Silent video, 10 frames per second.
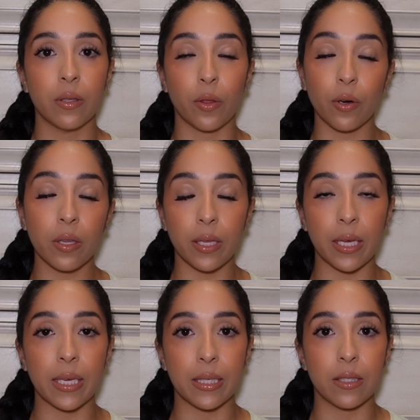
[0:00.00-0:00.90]
the third
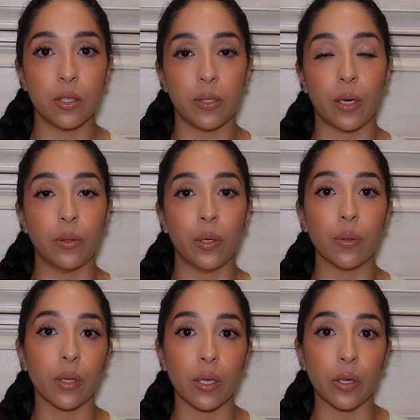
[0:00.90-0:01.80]
thing is to
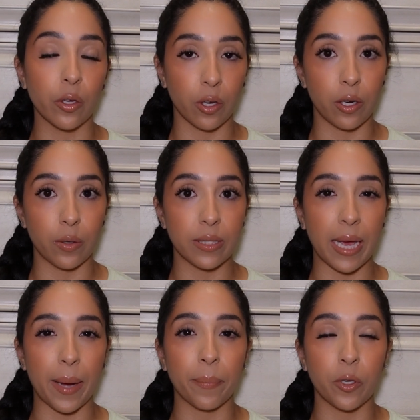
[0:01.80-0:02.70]
download the GoodNotes
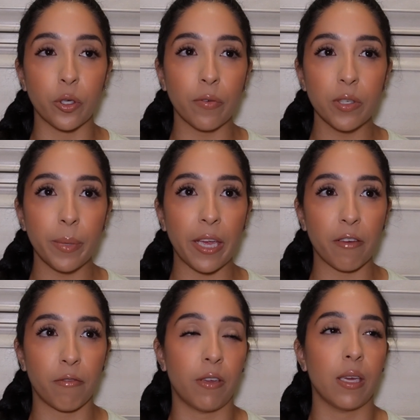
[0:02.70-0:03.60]
app. You do have to pay a
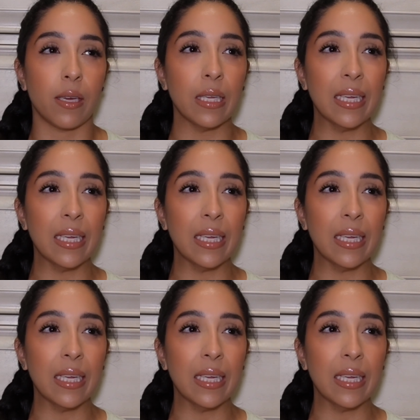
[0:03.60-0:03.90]
fee.